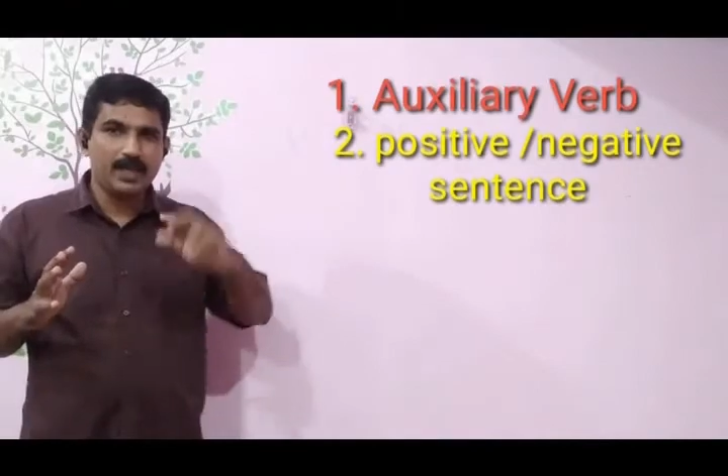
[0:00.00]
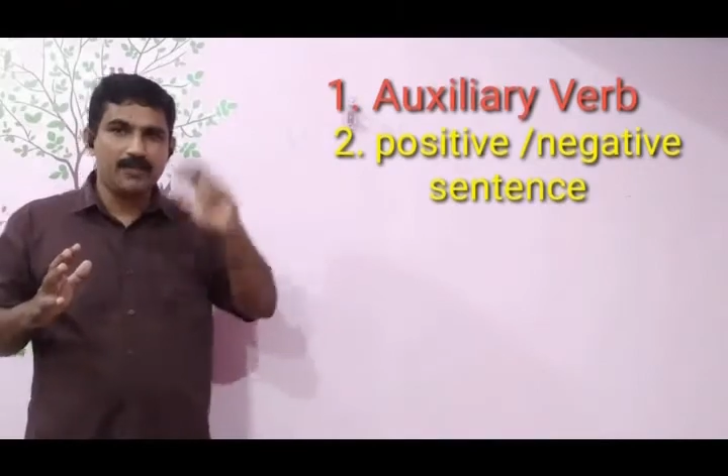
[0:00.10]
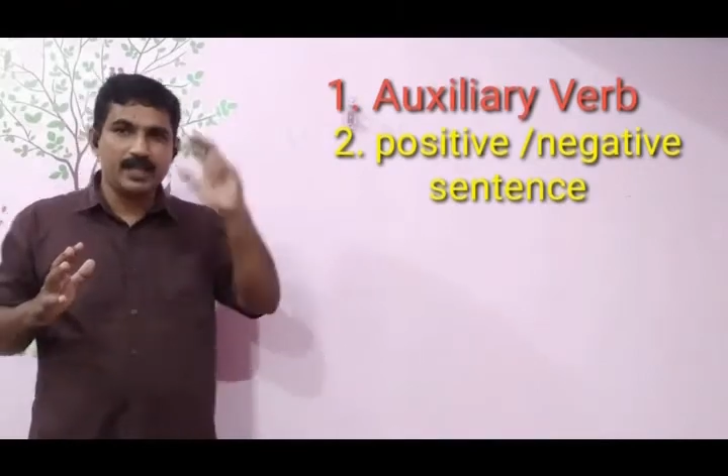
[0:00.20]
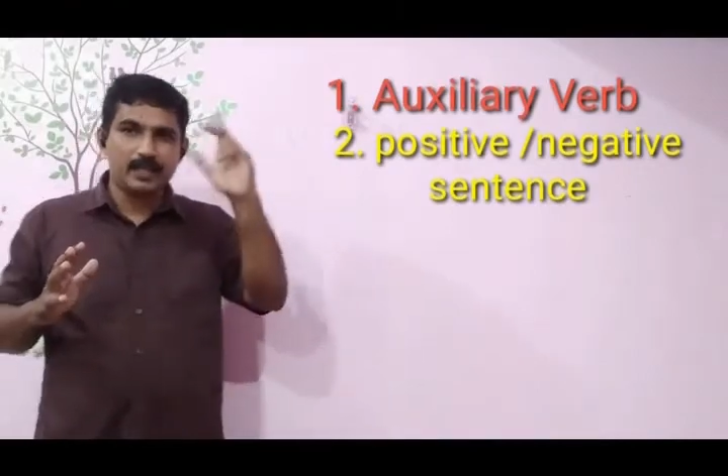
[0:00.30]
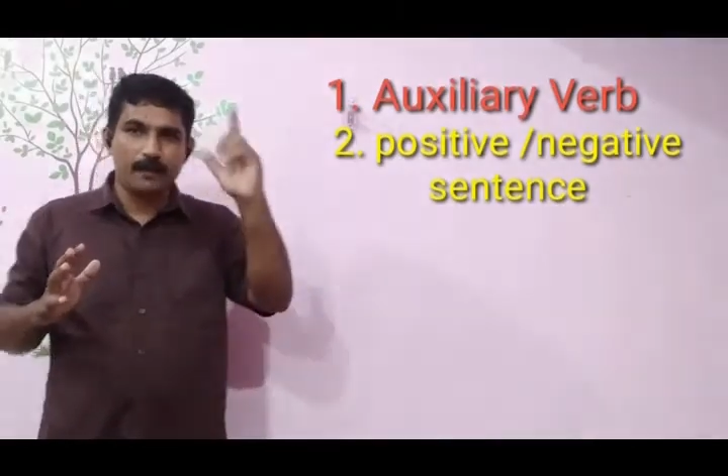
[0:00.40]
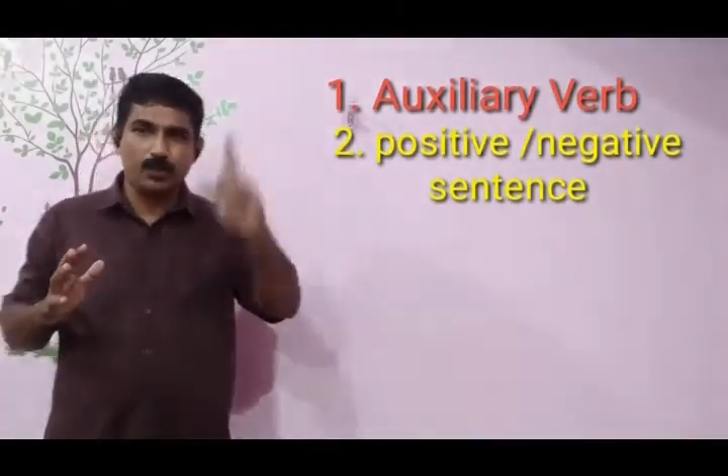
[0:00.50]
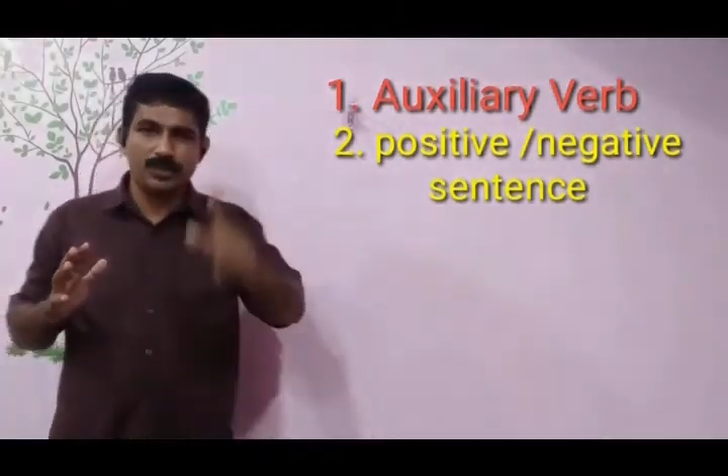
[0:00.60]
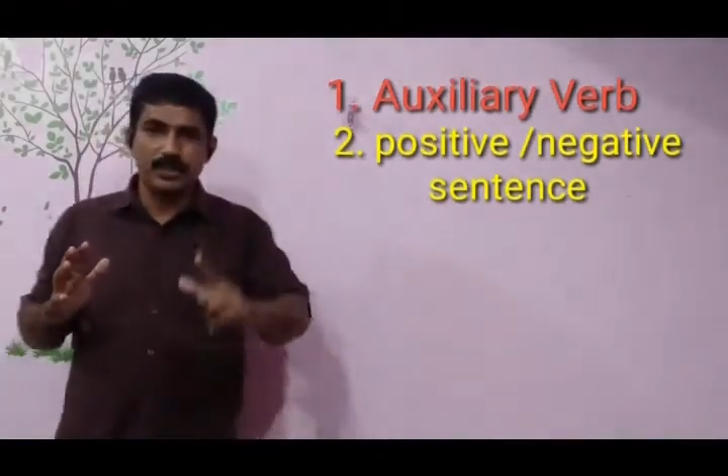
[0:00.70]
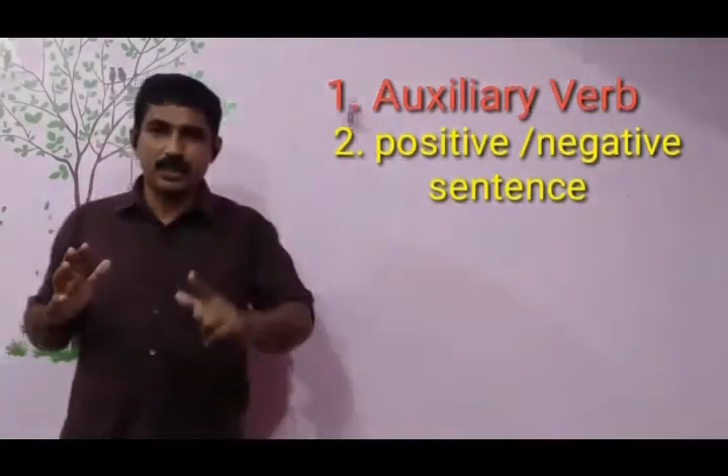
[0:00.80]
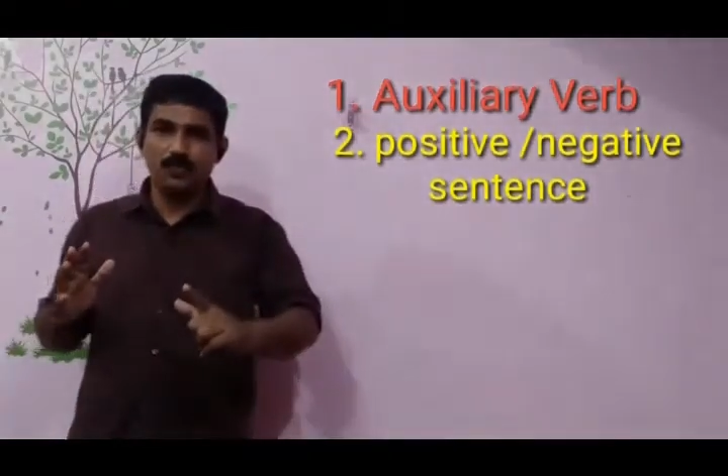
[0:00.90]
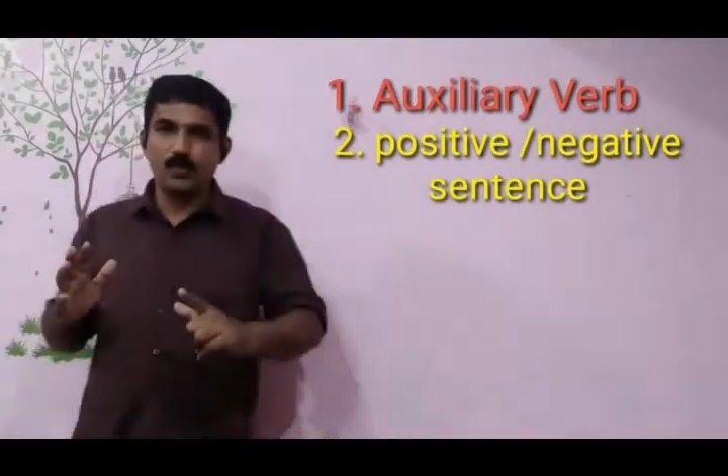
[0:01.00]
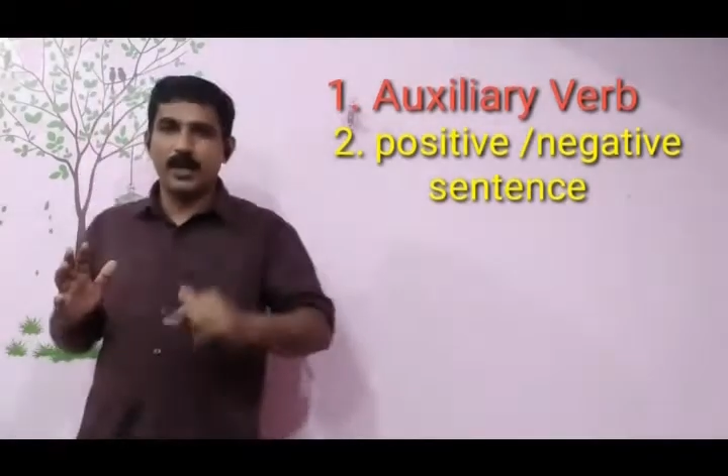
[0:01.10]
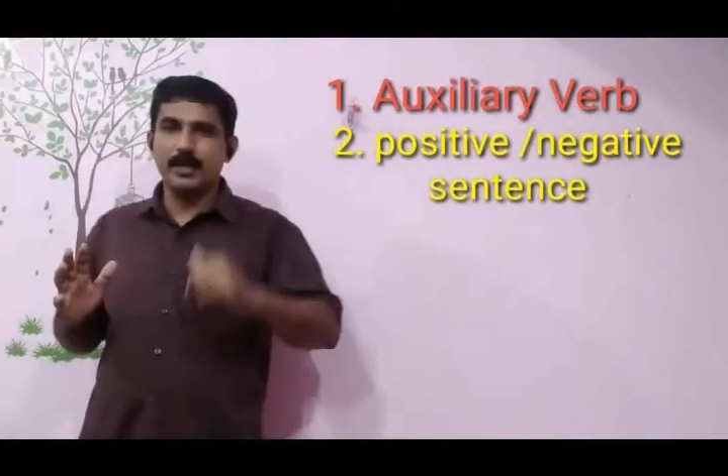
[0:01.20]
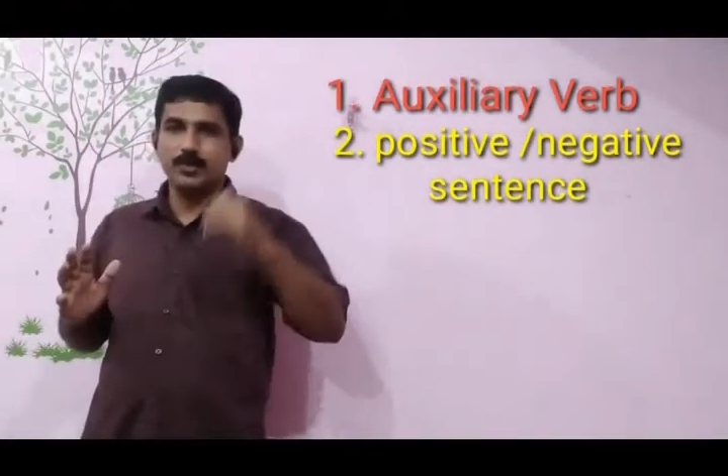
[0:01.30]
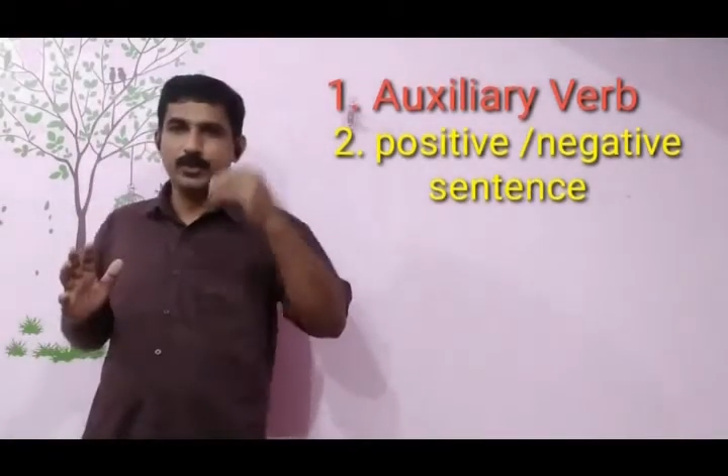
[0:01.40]
If it is a positive
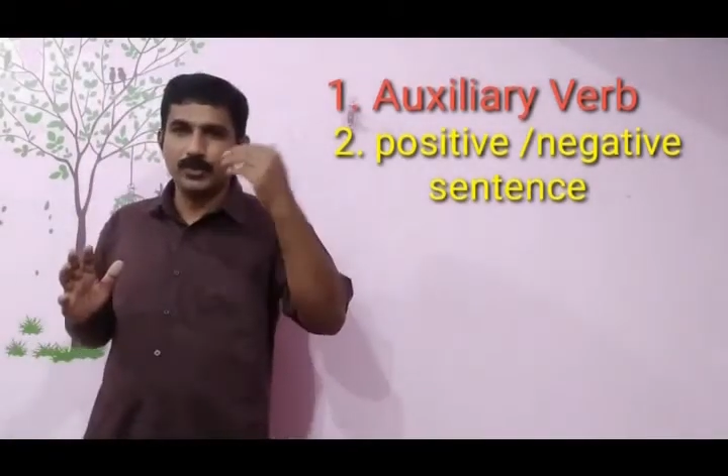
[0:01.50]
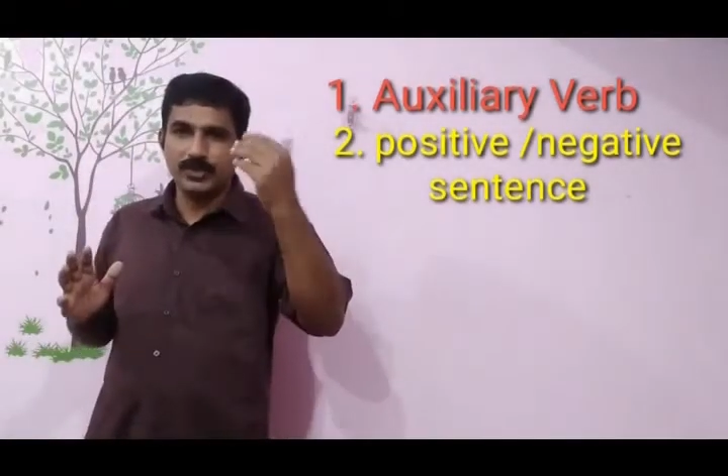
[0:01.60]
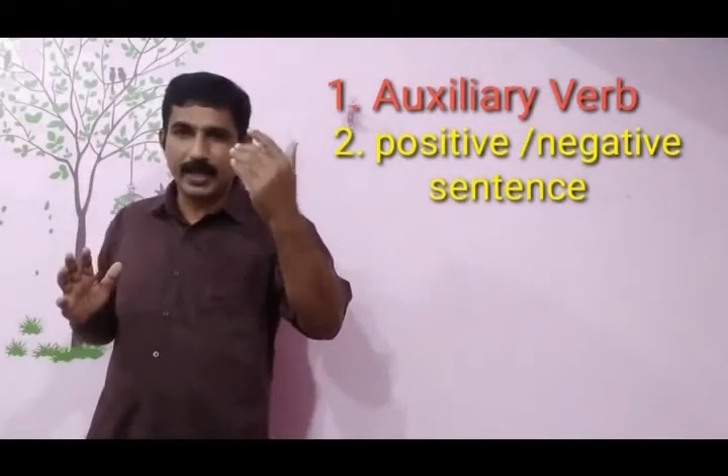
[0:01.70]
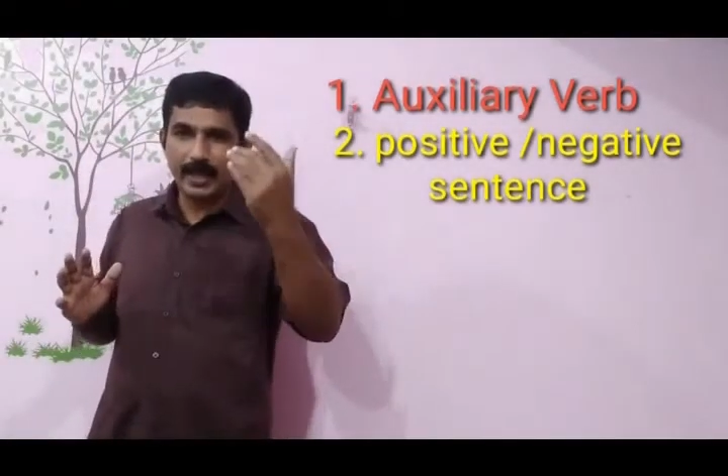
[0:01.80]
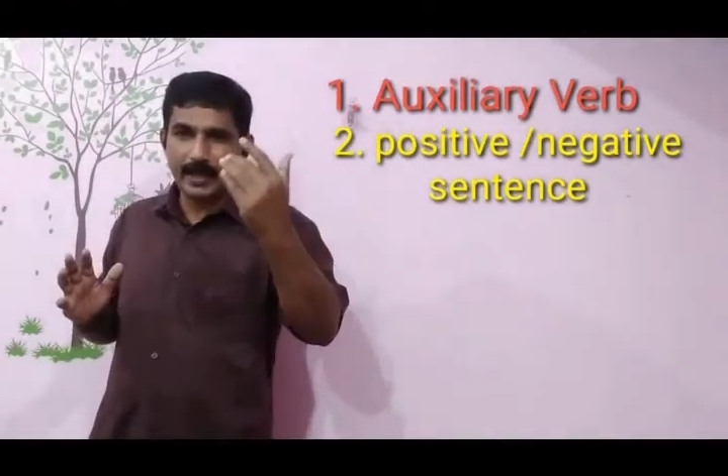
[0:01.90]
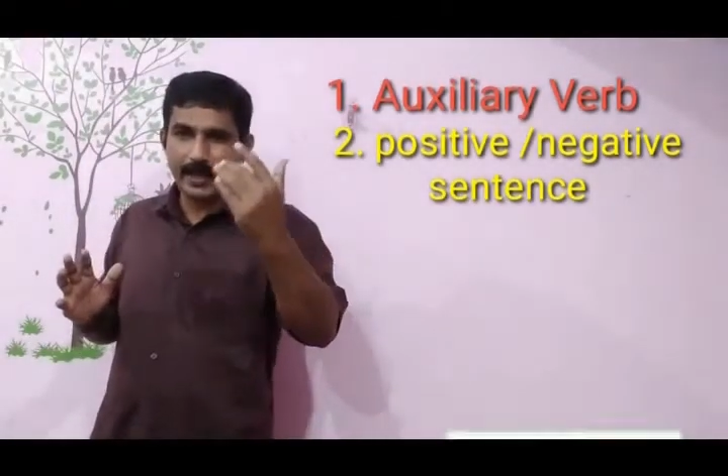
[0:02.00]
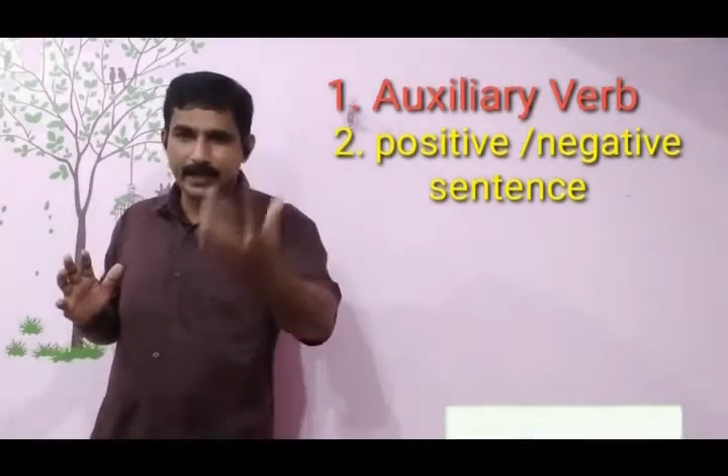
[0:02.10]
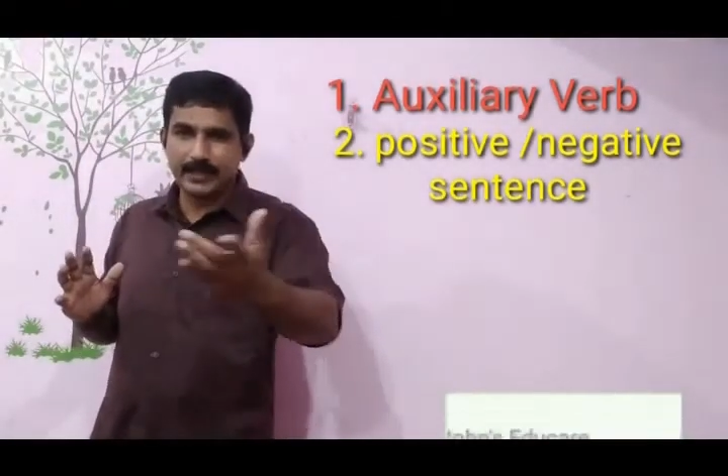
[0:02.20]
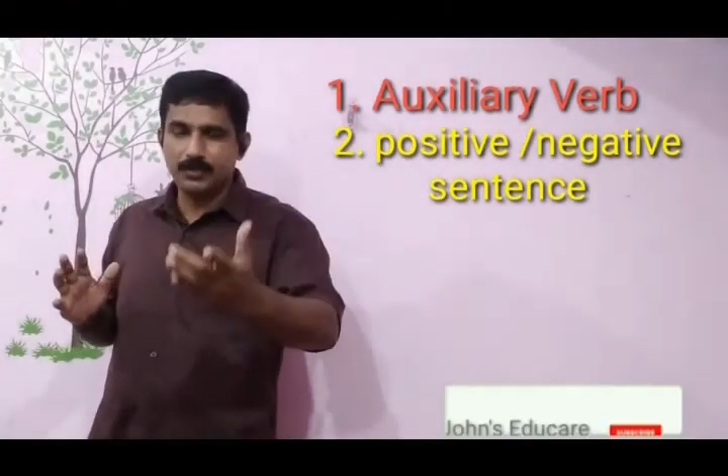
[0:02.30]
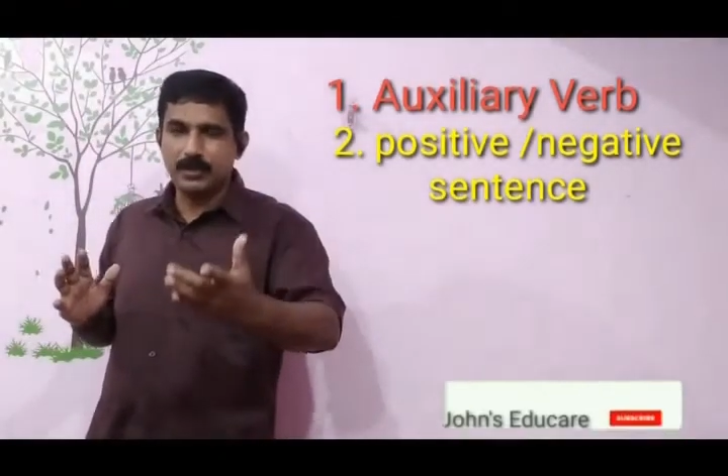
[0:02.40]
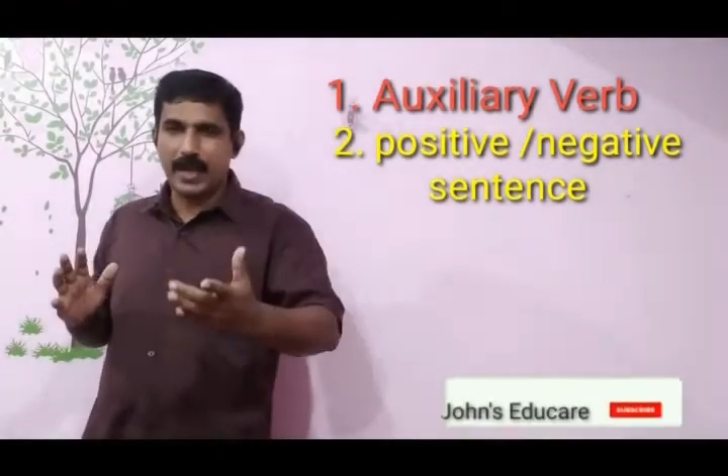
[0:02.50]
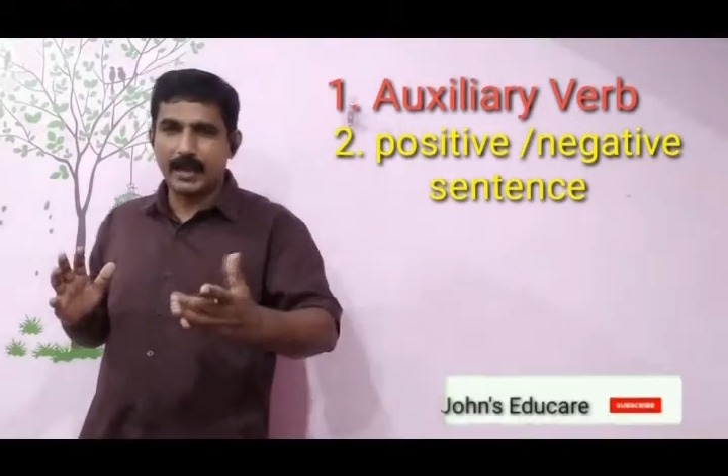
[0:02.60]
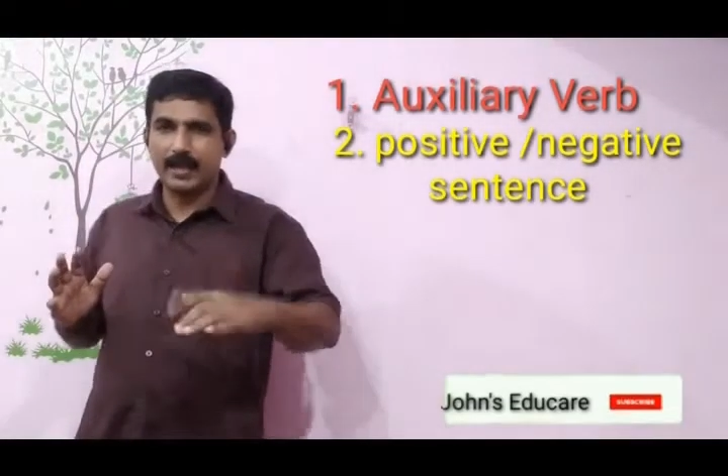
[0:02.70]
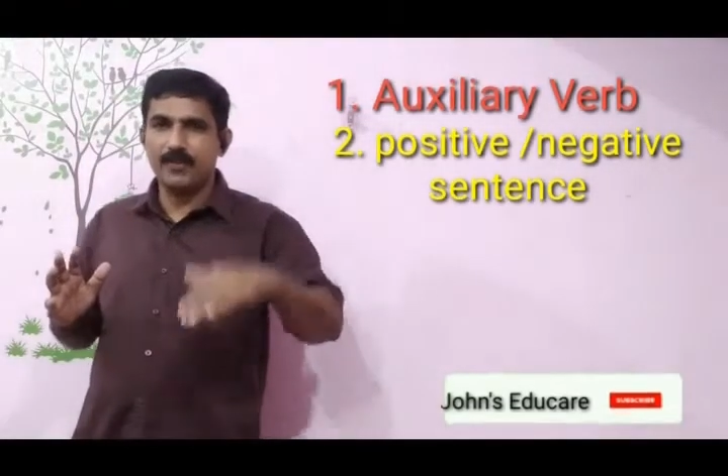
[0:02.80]
one, you use a negative tag.